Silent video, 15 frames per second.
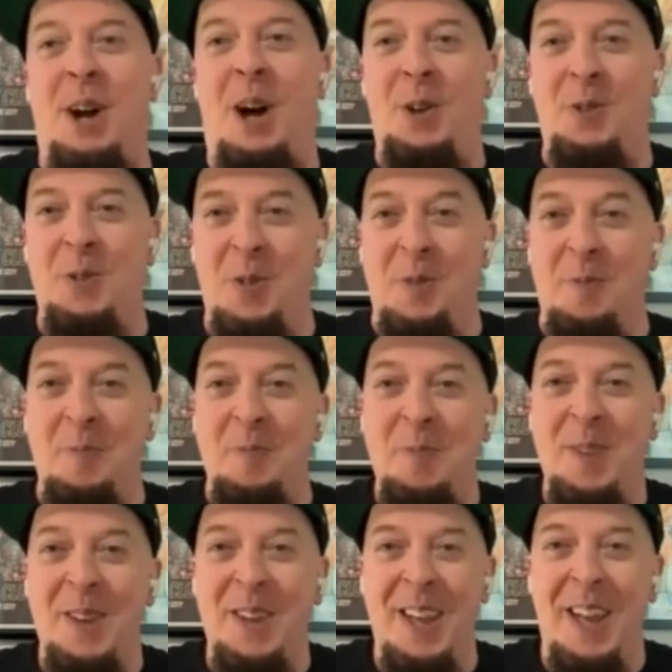under them
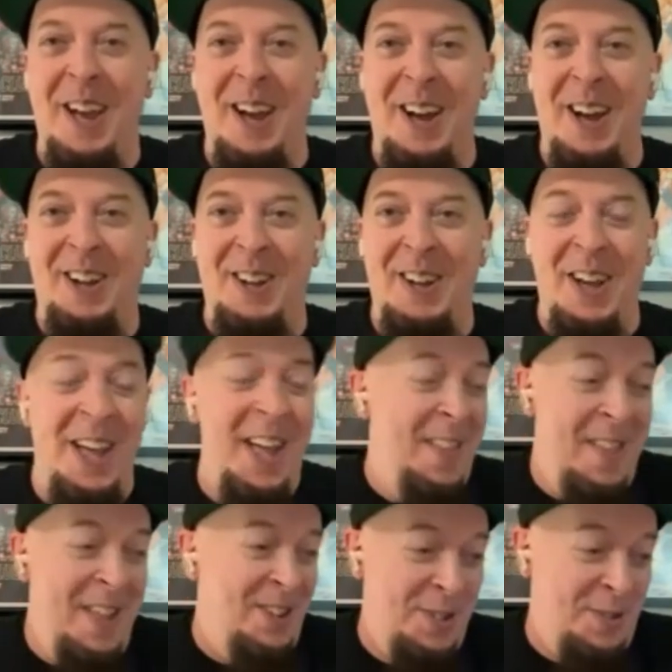uh,
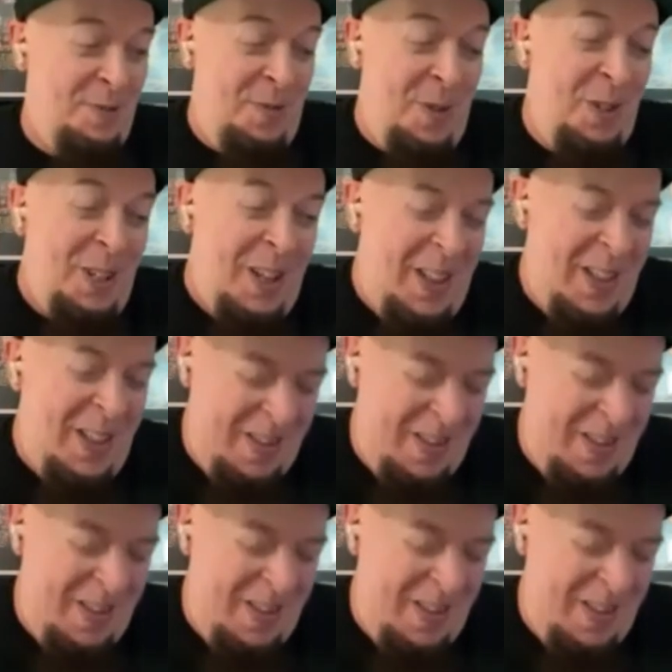and they just fall